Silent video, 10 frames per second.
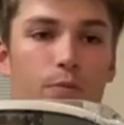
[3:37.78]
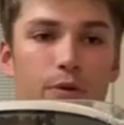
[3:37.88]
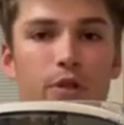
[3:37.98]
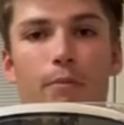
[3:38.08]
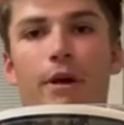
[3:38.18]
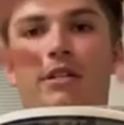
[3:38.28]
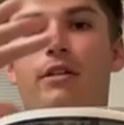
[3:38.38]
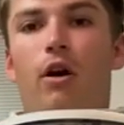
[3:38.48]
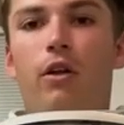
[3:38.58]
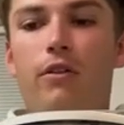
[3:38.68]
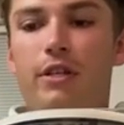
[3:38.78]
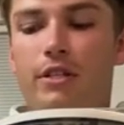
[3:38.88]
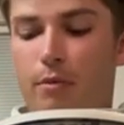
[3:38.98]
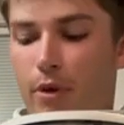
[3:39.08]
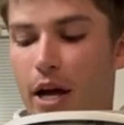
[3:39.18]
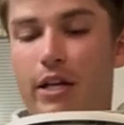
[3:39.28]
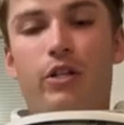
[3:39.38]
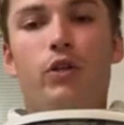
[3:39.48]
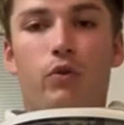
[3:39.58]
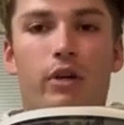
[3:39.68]
So all of these
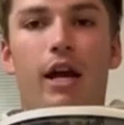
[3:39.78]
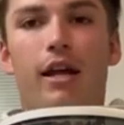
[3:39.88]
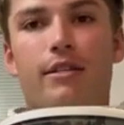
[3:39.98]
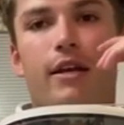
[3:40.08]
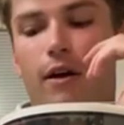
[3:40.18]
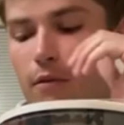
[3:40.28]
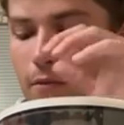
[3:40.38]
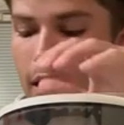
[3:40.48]
combined create a cell,